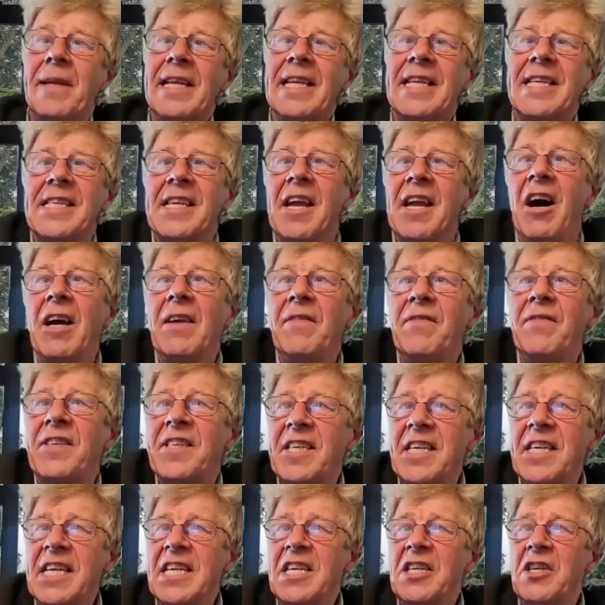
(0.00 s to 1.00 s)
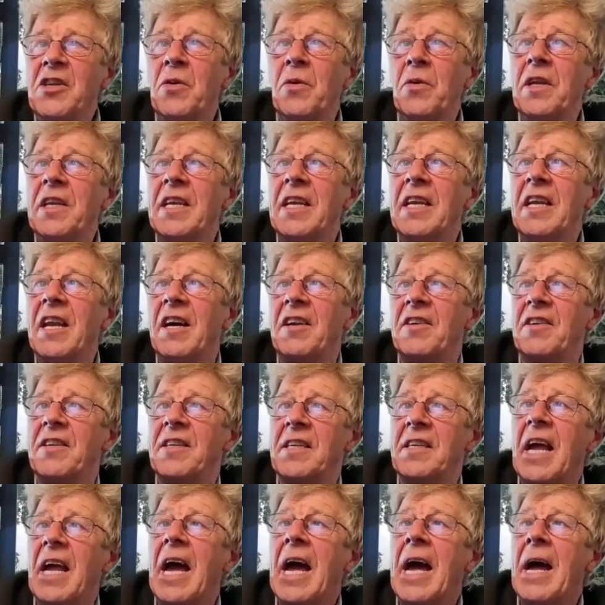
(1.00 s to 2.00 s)
Isobel, listen, I've seen you in a
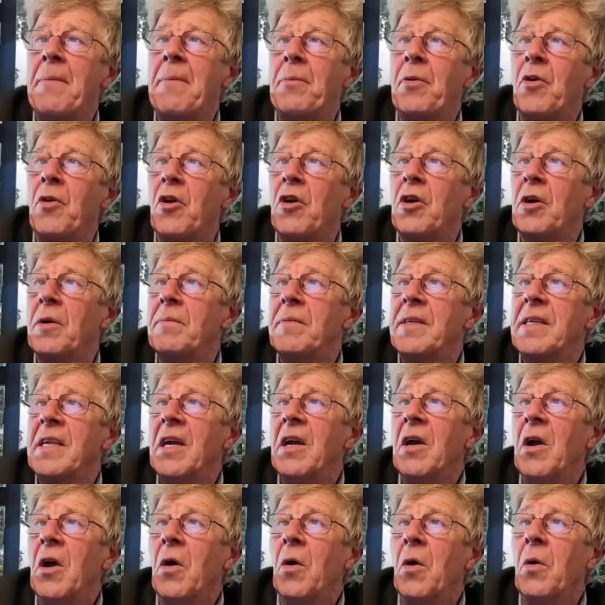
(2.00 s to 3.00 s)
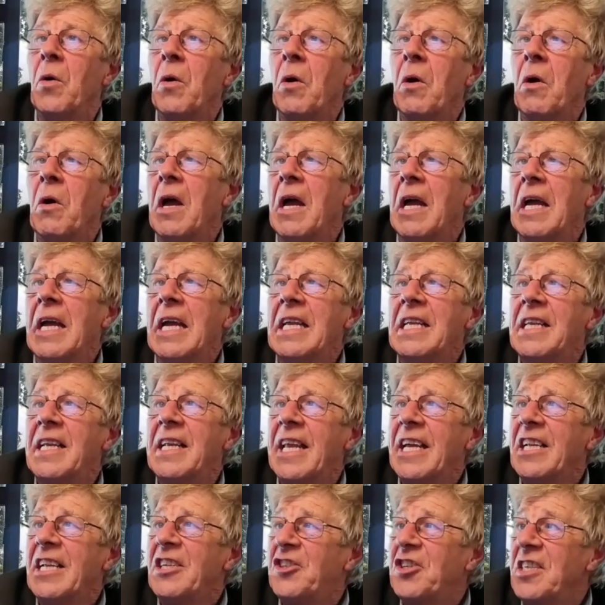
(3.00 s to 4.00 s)
lot of programs.
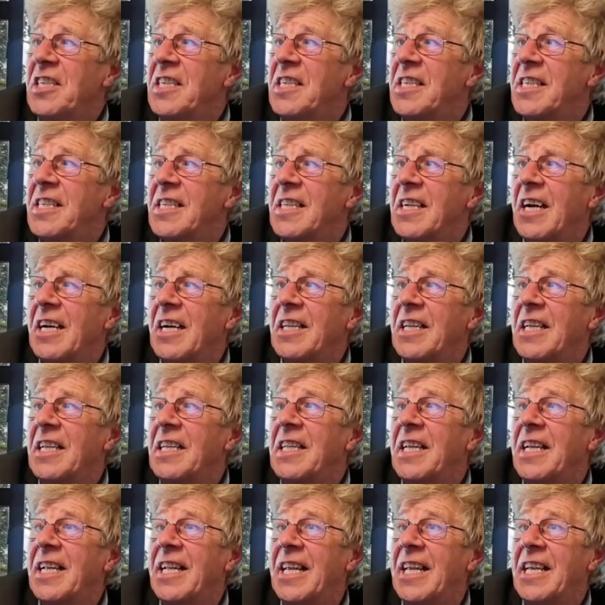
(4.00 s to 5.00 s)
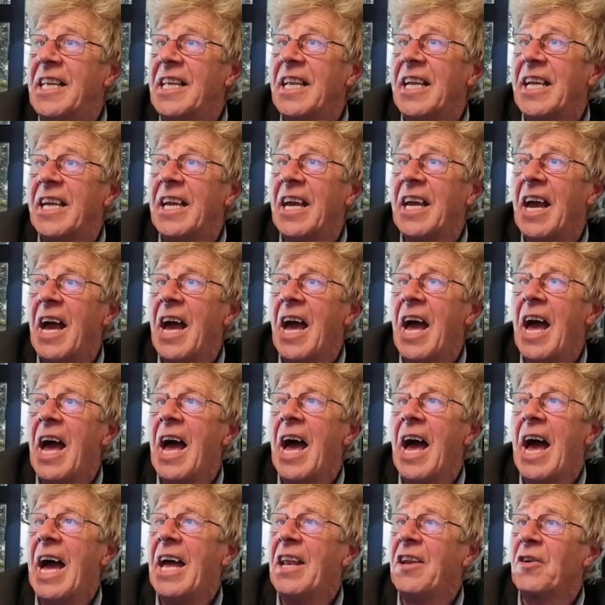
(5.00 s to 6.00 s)
In the Legends, I think the Clinic,
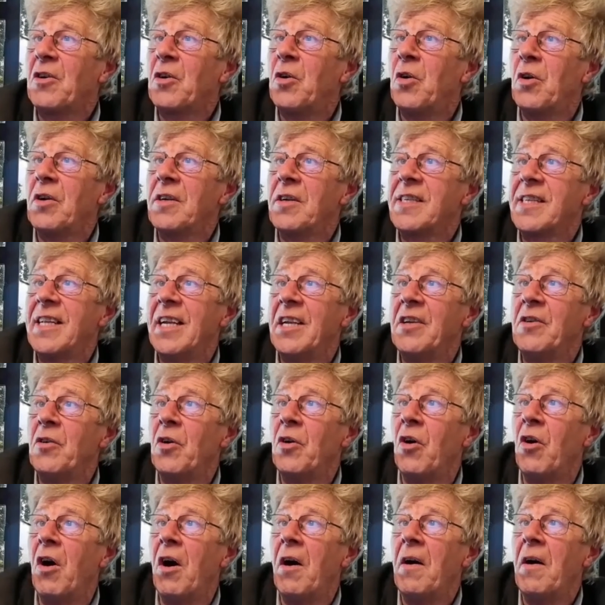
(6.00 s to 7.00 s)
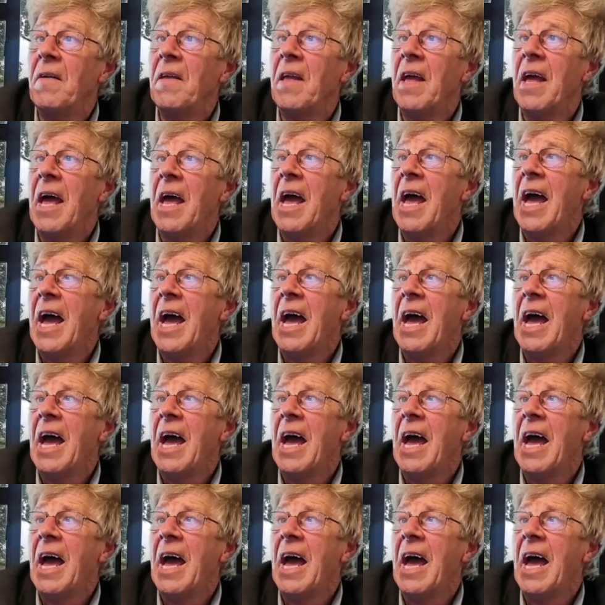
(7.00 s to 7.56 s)
and of course Glenroe.